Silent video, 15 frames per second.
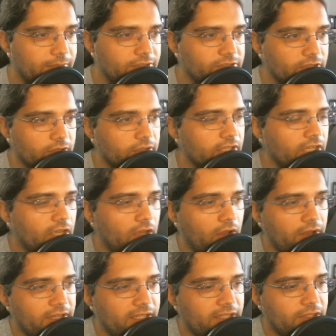So all you
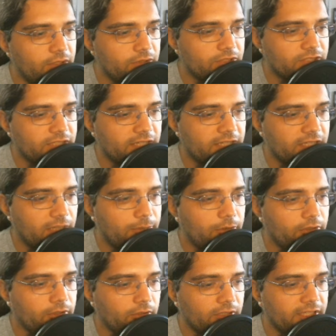need to do is just get a couple
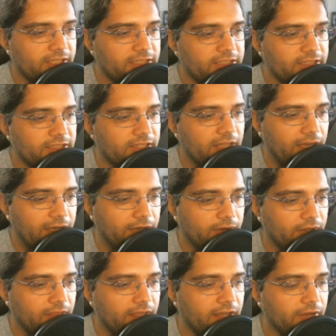little hits in there, here
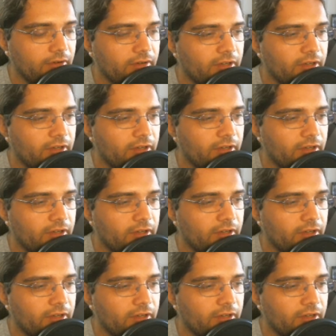and there,